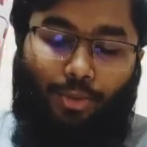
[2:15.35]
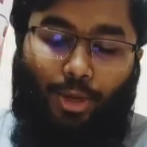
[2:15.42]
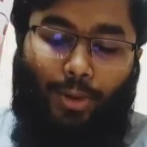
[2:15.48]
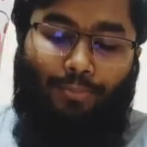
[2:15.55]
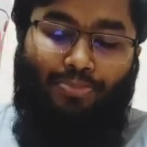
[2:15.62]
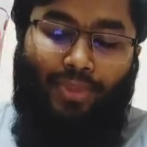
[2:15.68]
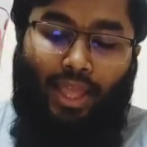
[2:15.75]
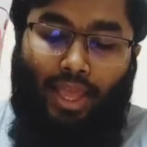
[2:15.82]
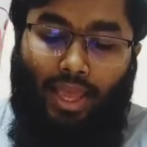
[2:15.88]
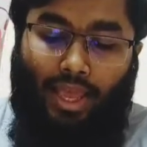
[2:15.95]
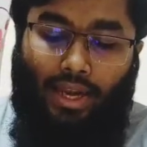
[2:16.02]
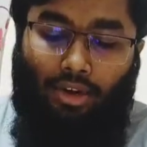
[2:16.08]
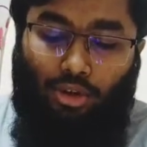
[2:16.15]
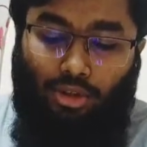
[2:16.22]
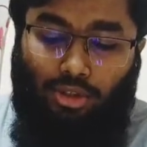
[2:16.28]
Okay,
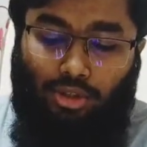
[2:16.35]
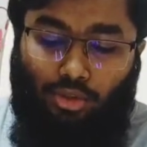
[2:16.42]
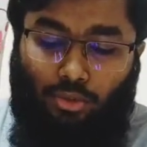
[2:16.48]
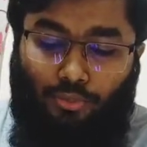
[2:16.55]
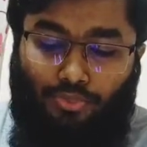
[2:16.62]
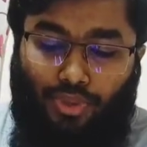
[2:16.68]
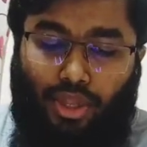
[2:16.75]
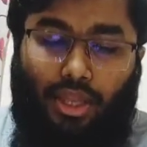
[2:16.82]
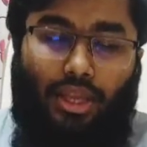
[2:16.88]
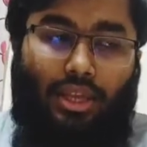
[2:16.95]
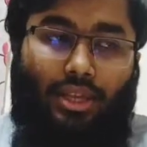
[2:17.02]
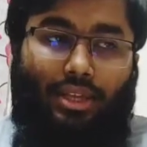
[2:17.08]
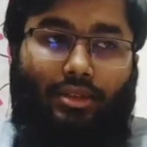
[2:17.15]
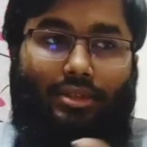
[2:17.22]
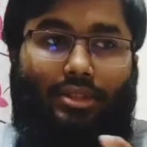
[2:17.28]
and also
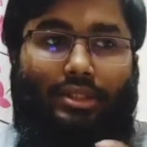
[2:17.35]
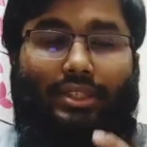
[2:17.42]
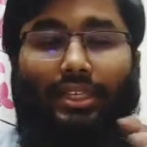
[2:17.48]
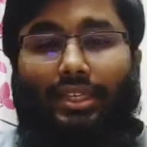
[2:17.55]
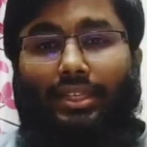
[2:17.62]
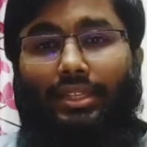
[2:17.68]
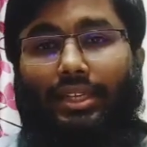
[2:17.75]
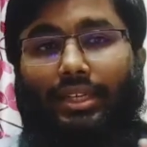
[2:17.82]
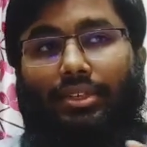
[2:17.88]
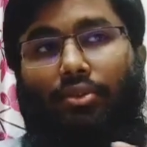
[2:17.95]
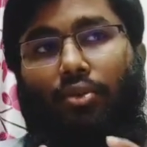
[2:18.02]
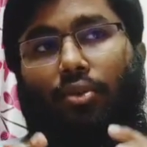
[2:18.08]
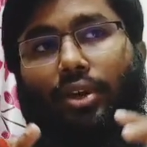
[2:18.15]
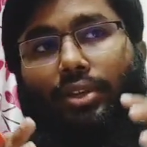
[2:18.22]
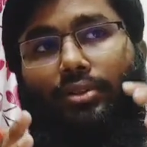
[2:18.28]
see that
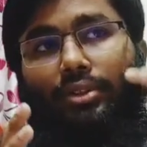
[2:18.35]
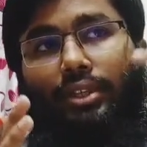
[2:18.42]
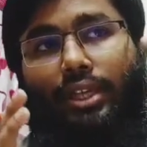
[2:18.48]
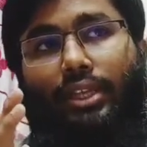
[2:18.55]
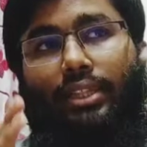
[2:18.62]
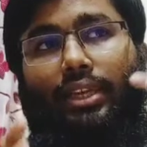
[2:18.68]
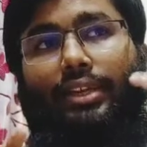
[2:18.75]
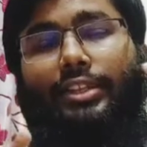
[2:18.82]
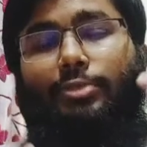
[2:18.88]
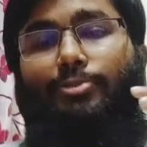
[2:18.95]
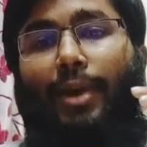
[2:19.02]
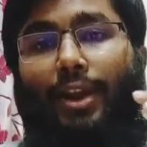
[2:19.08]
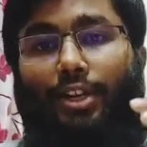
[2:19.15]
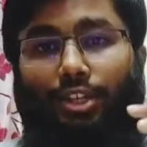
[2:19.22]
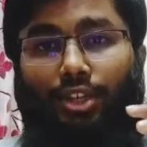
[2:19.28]
in the
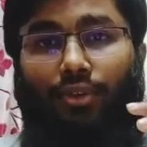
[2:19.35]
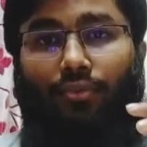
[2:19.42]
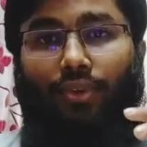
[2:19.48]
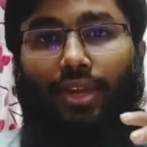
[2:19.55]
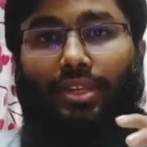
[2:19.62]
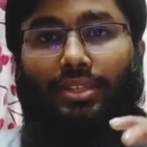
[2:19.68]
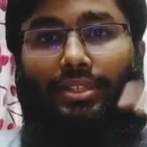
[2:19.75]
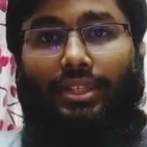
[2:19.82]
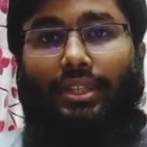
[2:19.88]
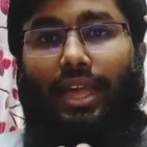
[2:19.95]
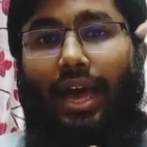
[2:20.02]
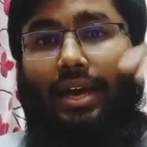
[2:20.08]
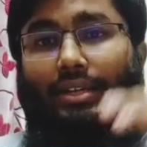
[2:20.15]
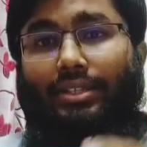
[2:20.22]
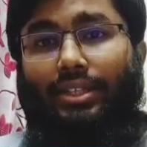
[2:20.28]
inspiratory phase the
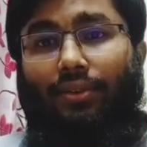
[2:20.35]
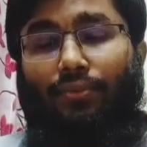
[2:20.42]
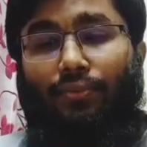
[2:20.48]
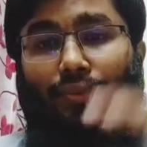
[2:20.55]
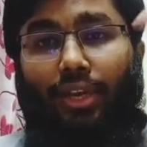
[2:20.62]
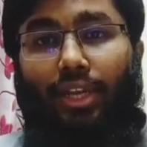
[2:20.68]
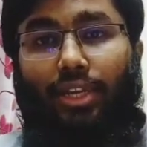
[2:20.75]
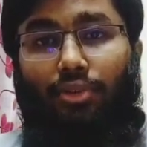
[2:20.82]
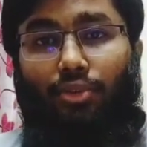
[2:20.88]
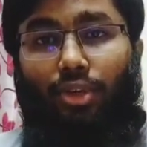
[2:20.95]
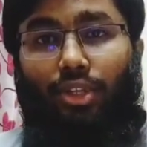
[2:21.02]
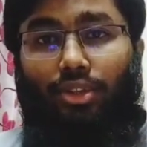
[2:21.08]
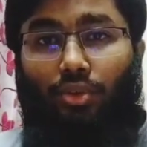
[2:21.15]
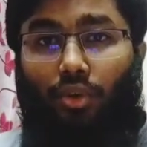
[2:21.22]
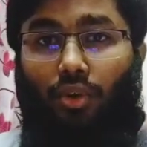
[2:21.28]
lungs are filled
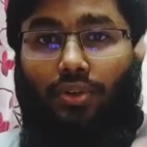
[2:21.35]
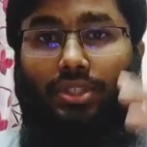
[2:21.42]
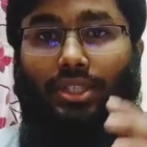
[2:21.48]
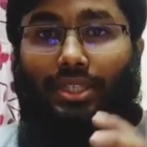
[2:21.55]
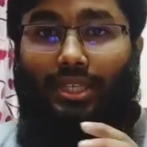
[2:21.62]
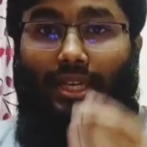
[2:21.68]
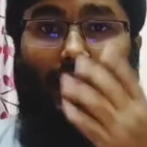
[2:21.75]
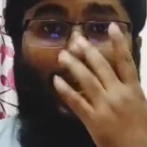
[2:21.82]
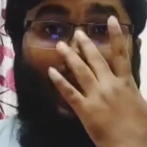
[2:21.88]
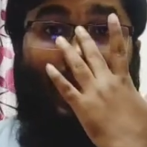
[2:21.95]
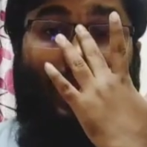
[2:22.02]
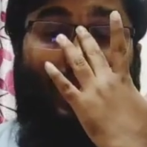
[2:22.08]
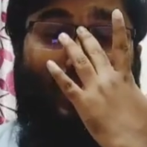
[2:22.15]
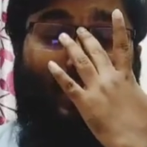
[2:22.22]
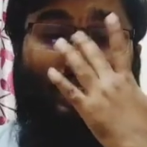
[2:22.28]
with oxygen,
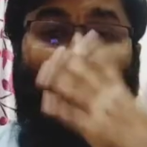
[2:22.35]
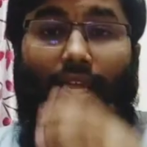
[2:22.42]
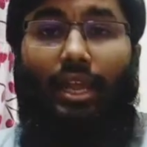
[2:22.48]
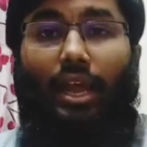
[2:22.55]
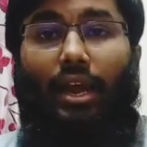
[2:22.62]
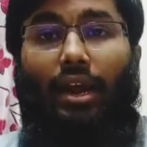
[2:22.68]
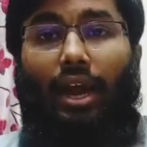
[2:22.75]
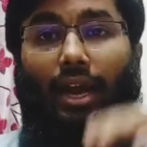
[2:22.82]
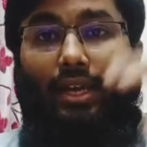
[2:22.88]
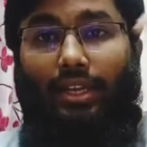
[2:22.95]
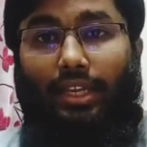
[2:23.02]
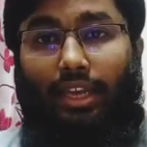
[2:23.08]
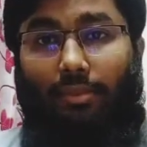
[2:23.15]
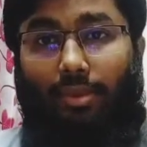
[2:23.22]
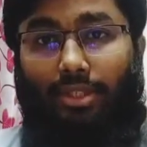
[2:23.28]
and they are
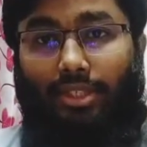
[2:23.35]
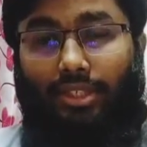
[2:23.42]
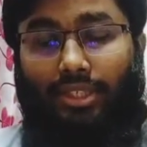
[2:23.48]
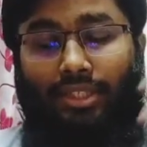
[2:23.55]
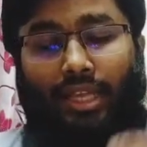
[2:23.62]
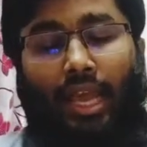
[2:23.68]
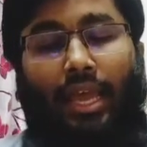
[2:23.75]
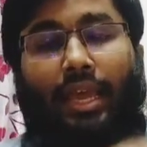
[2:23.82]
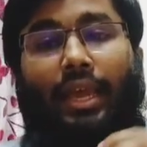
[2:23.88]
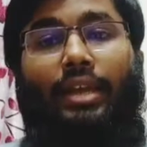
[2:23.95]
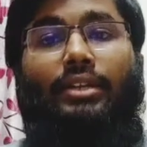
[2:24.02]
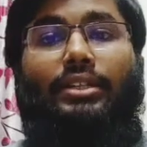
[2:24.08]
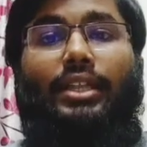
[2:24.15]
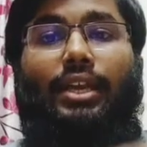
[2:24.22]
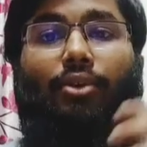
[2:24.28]
highly capacitant,
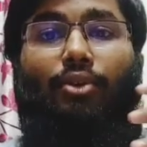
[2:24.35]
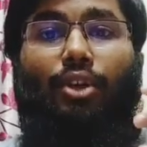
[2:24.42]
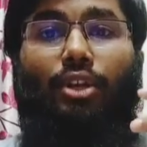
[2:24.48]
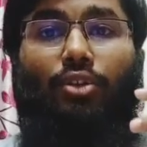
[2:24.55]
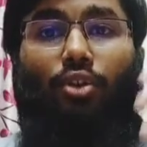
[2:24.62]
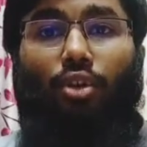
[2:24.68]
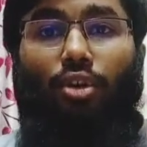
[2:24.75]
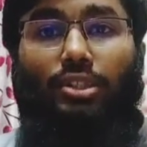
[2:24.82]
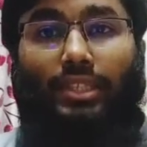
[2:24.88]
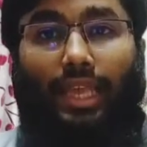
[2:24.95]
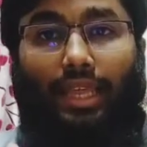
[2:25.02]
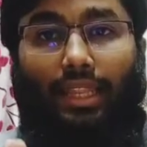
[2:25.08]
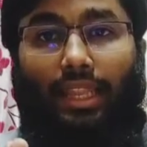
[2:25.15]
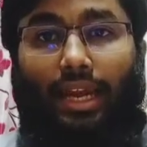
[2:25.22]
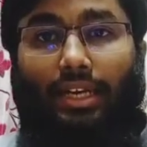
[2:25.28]
and they will cause
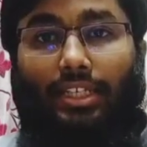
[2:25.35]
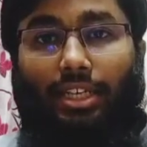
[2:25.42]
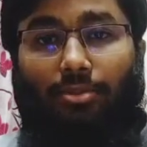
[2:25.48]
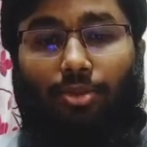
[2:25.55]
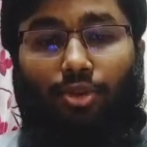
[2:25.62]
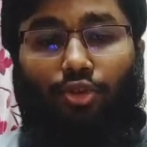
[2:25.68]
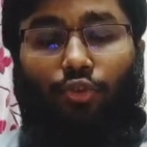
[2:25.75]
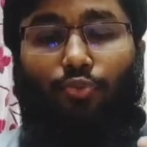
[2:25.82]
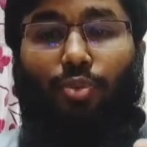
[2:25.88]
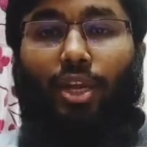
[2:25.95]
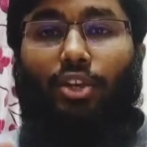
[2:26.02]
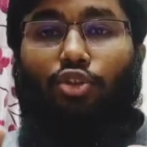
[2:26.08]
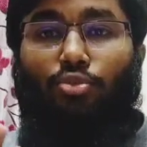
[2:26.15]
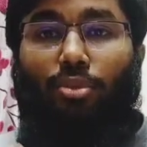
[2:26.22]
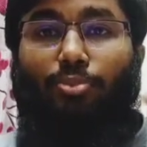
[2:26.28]
a large amount of
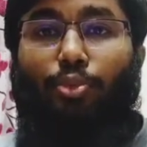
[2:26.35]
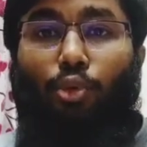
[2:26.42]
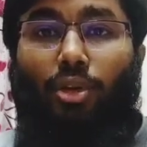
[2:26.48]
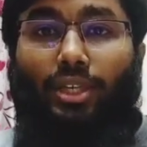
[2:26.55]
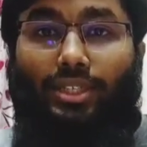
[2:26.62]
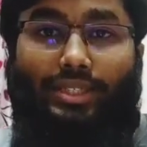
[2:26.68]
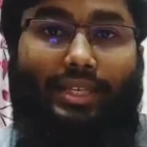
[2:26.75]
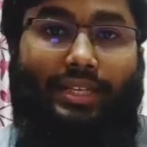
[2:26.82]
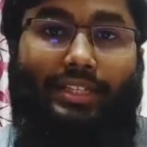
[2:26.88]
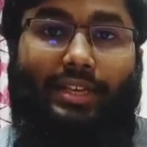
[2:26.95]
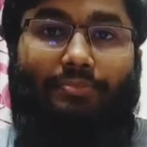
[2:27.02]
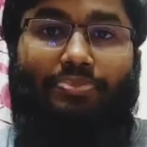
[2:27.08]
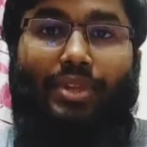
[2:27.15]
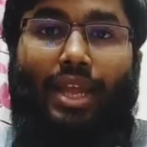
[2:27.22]
blood to be pulled inside them,